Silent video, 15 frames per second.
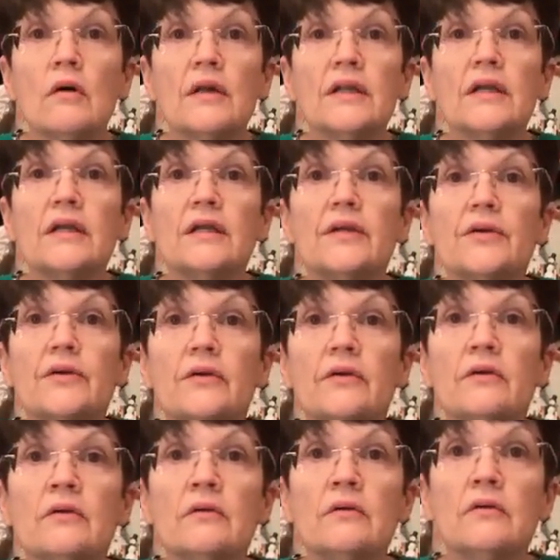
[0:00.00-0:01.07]
On here.
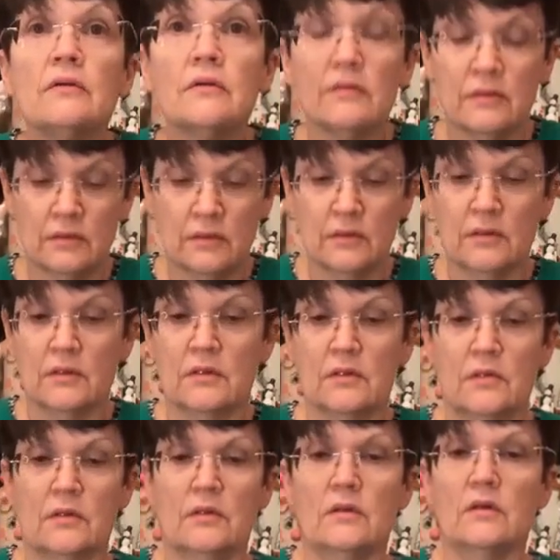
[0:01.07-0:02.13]

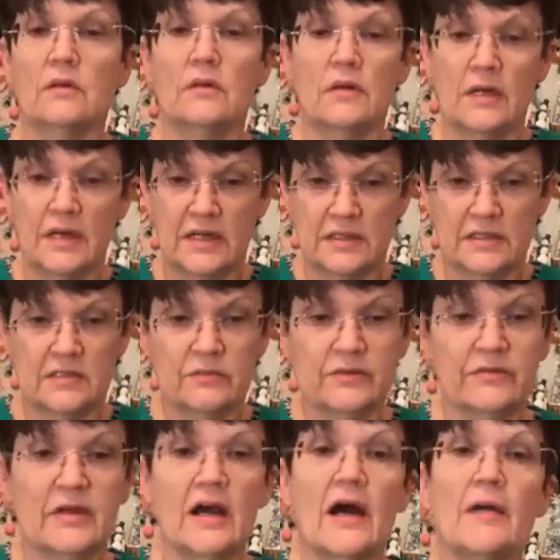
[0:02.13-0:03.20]
Alright, so
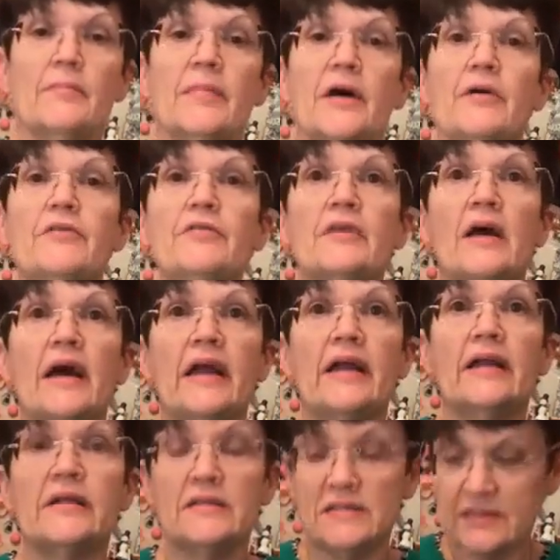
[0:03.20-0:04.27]
we've got both
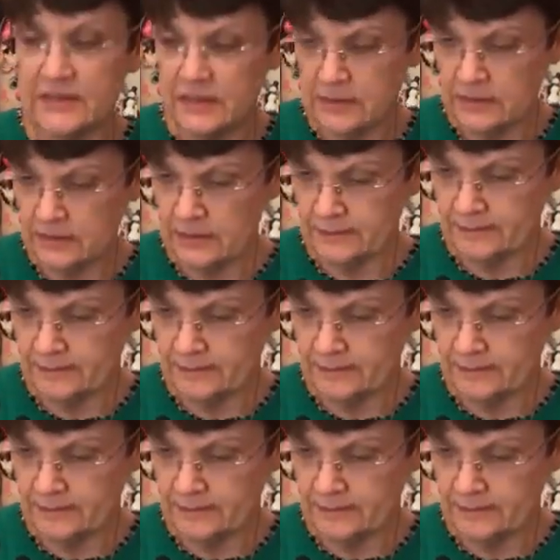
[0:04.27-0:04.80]
hands.